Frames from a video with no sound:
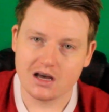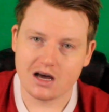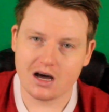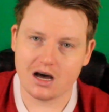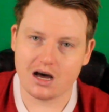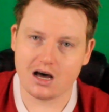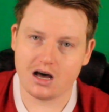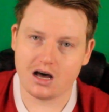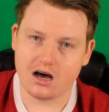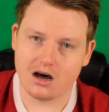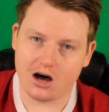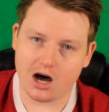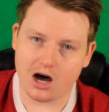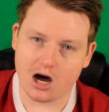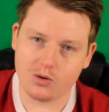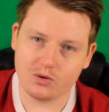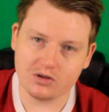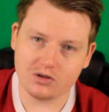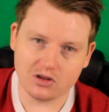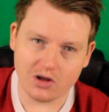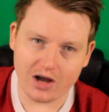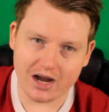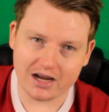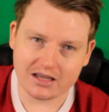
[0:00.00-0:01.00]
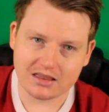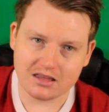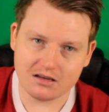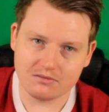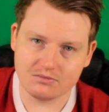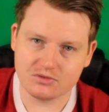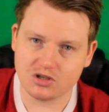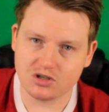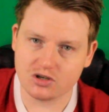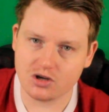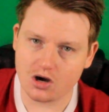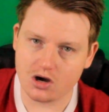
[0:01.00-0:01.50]
I would like
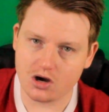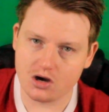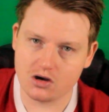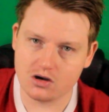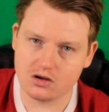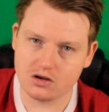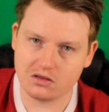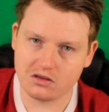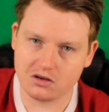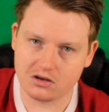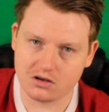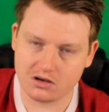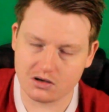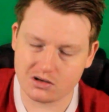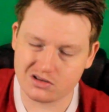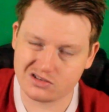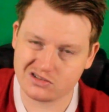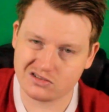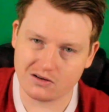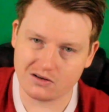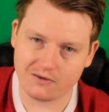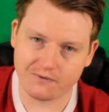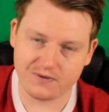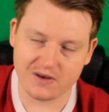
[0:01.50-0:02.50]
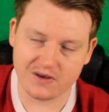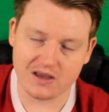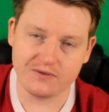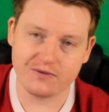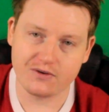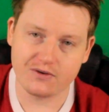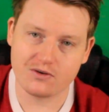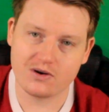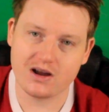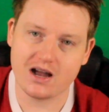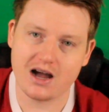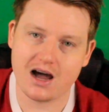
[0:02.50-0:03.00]
them to go the sort of
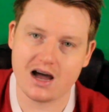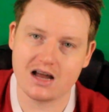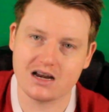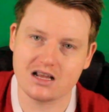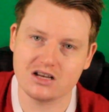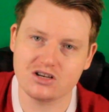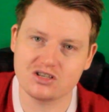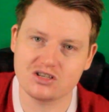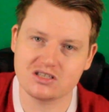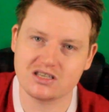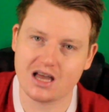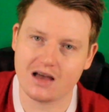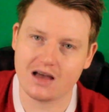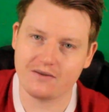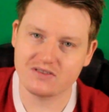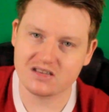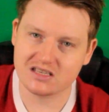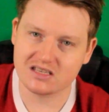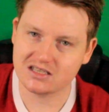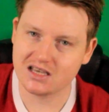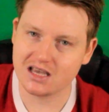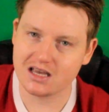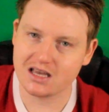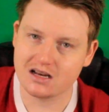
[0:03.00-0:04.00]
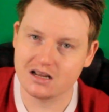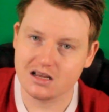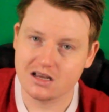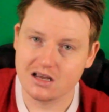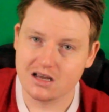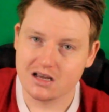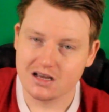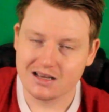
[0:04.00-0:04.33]
FIFA route and just have set